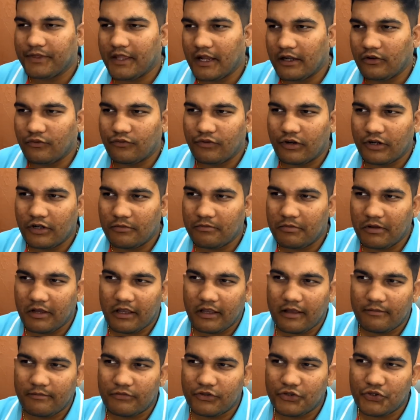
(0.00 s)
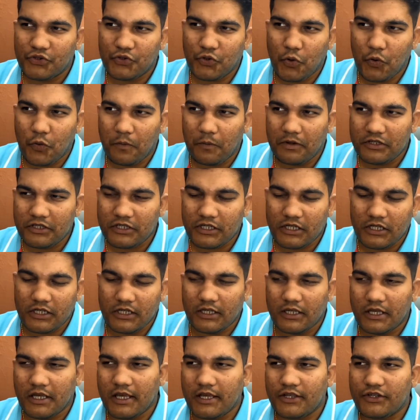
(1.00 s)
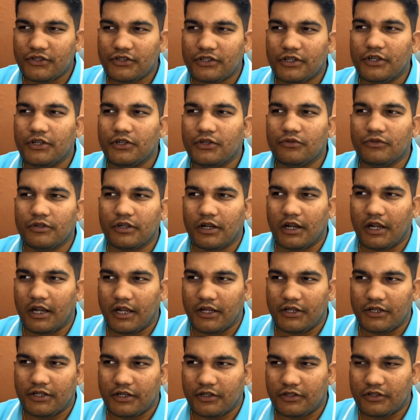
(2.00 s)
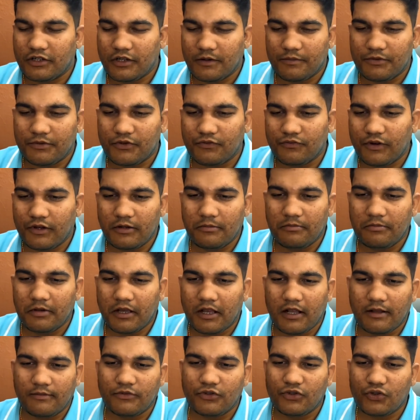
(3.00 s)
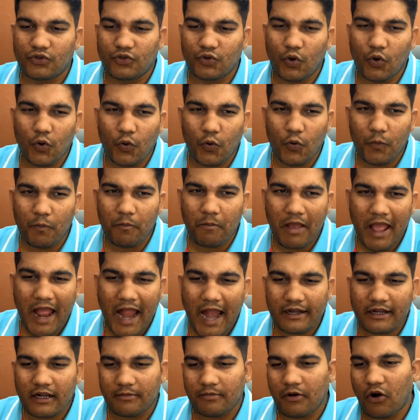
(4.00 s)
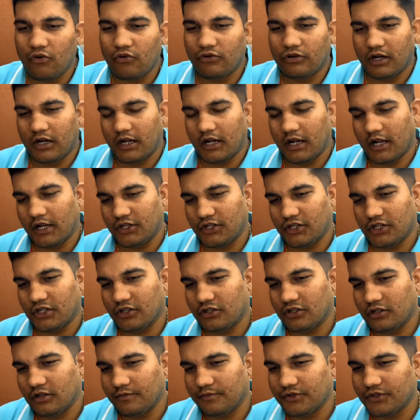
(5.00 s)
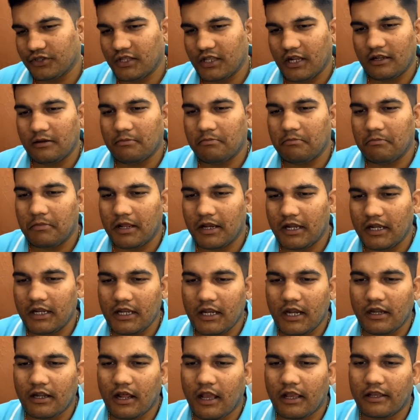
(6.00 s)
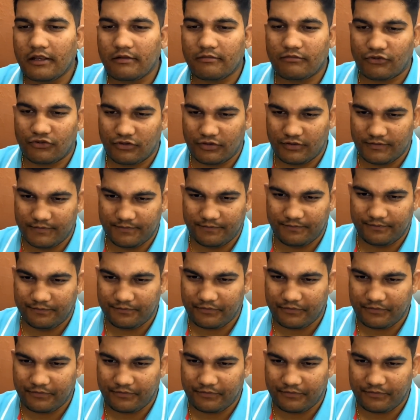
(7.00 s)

that one becomes so much engaged into relationships, one becomes so mad about relationships that many a times